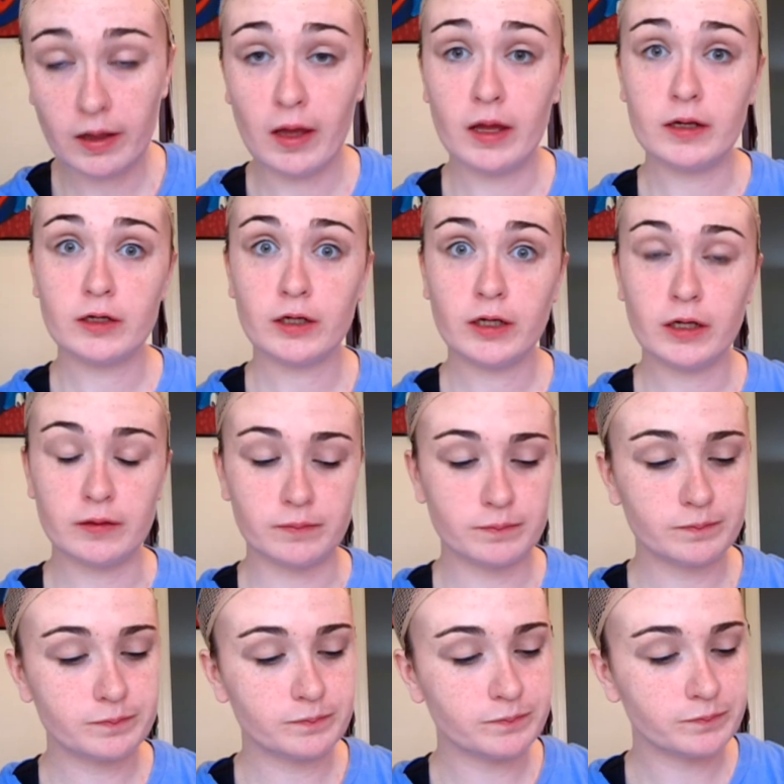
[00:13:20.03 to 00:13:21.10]
And you're good.
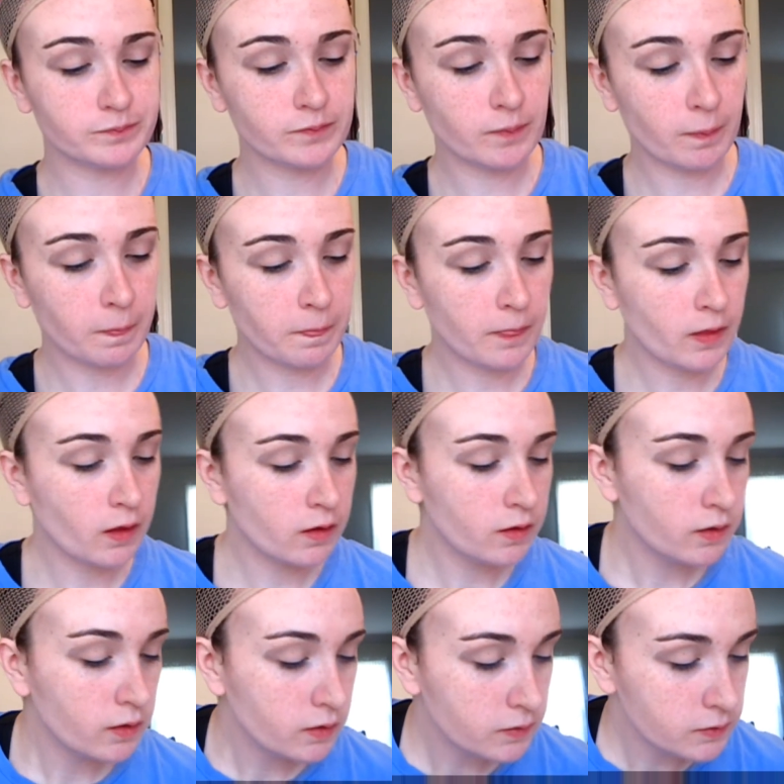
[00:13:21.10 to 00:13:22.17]

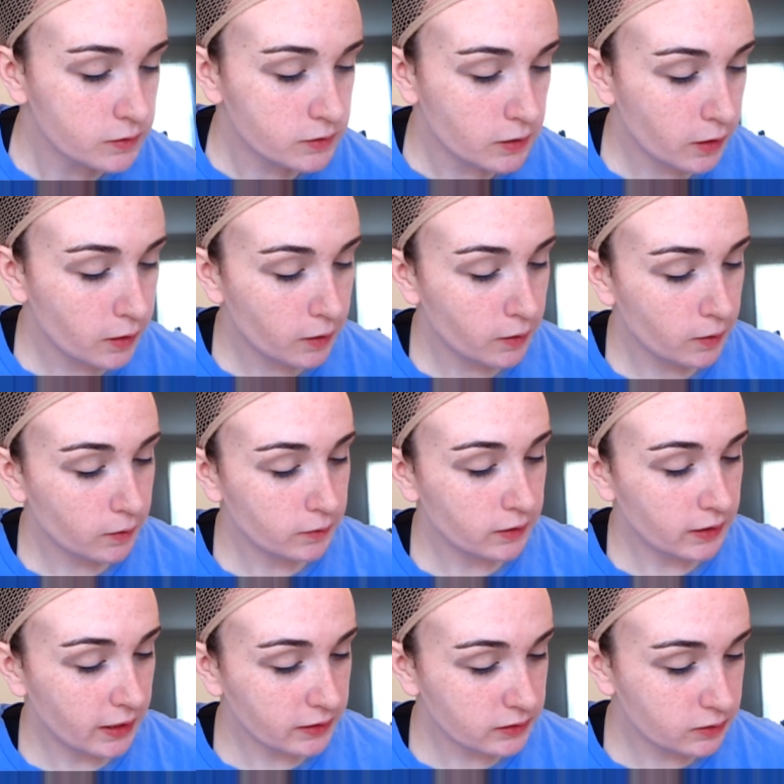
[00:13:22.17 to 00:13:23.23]
So the
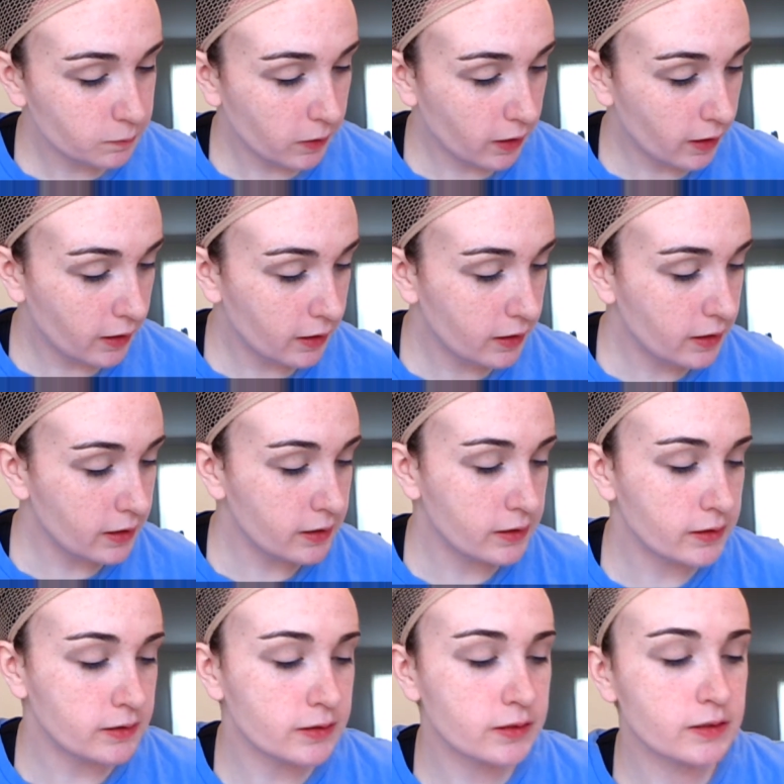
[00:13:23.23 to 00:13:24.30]
next part
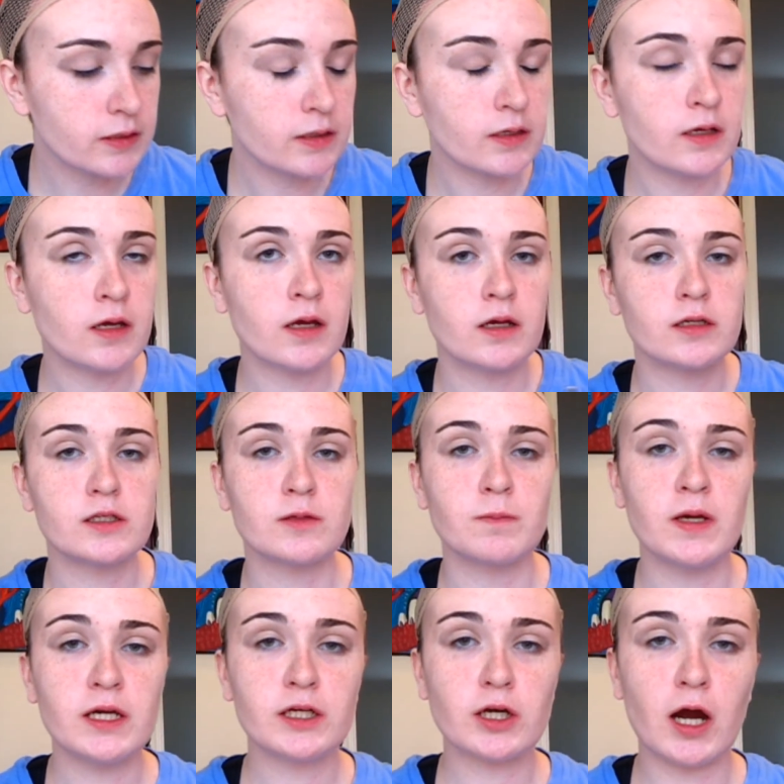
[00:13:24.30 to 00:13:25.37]
is to
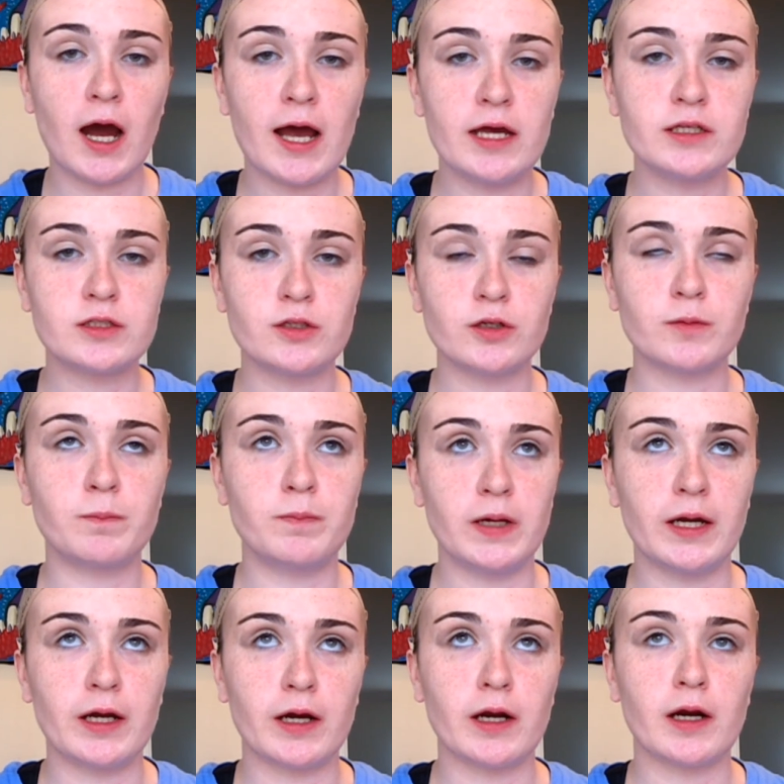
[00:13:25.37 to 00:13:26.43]
make your eyes look
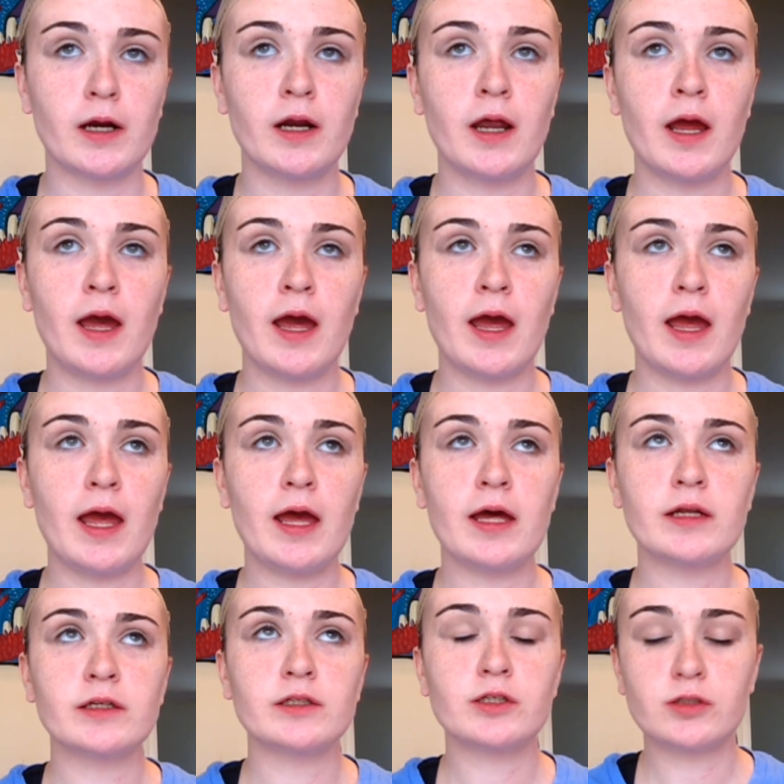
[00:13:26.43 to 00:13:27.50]
bigger,
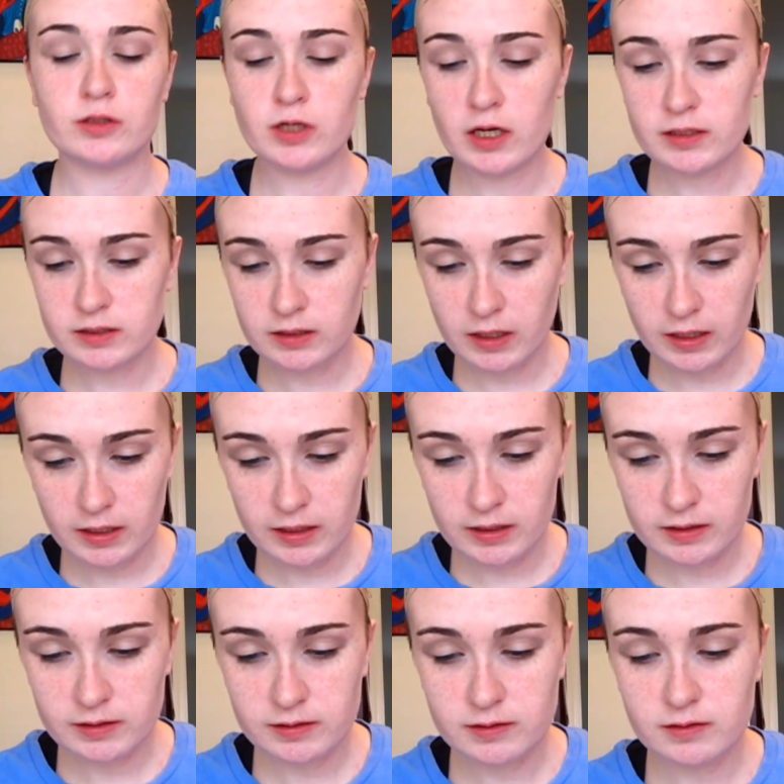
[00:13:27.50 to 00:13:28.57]
and just
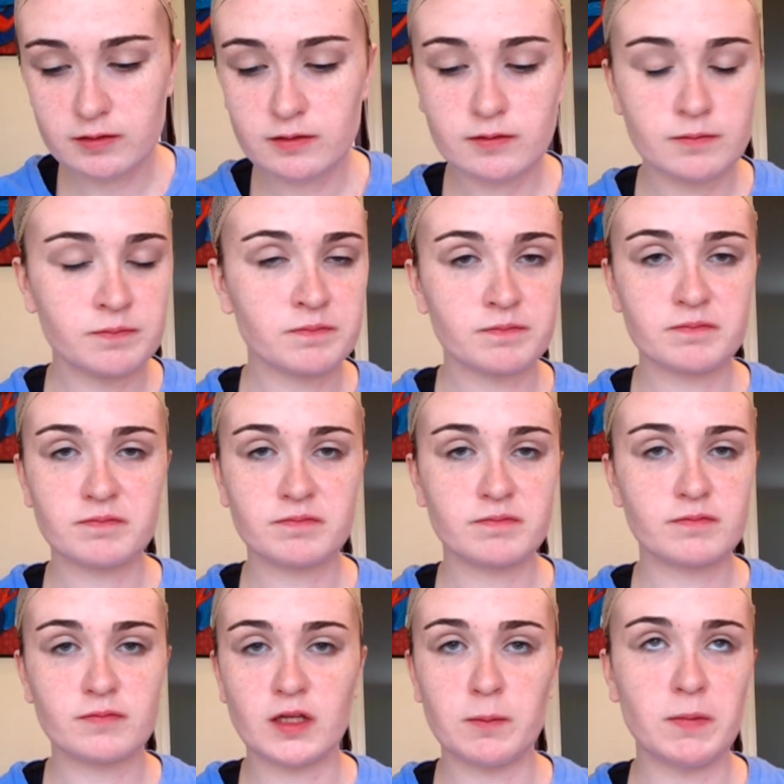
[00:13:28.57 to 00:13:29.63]
cause
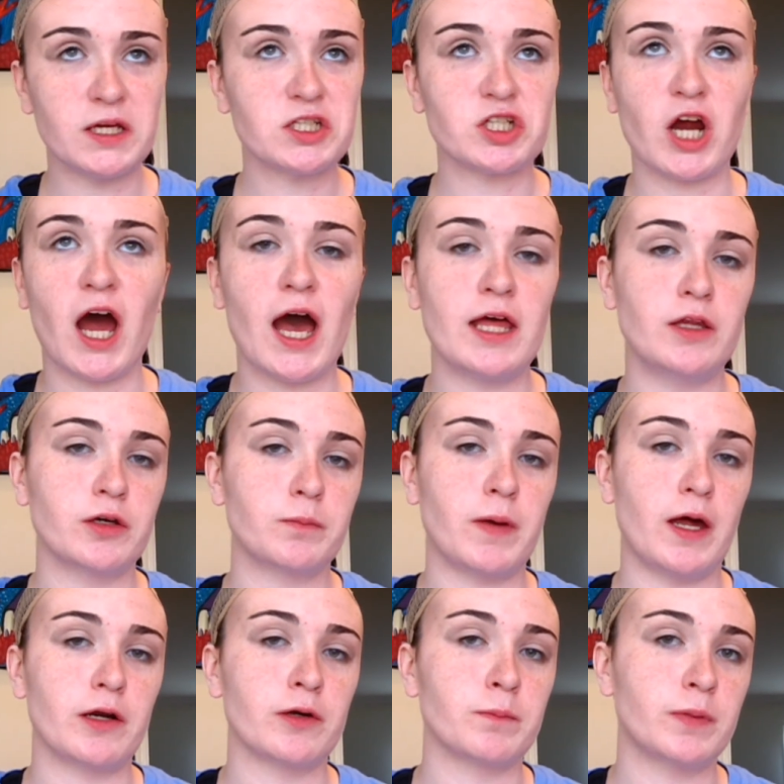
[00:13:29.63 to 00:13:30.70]
it makes your eye look
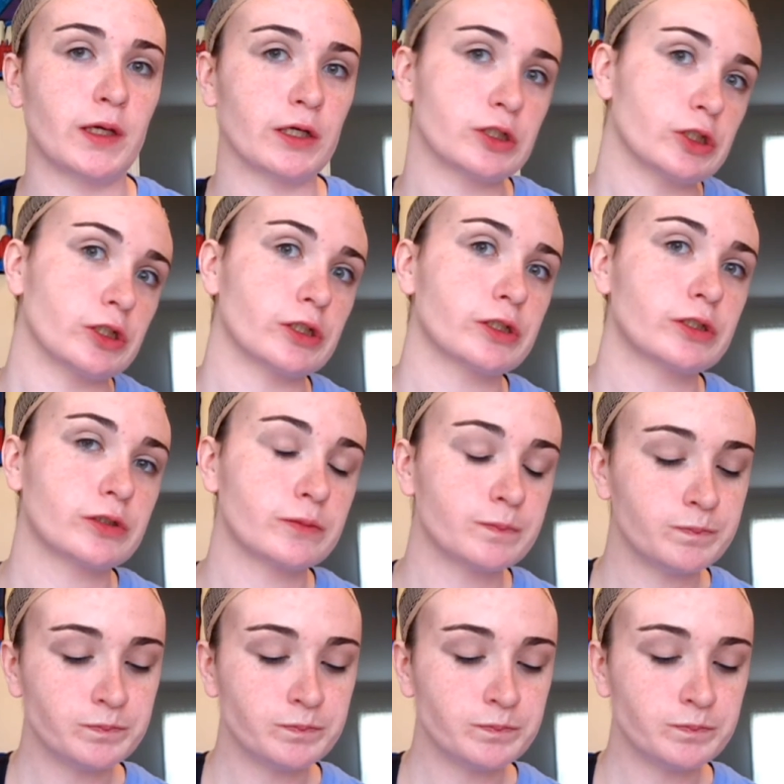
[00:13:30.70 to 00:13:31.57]
better in pictures,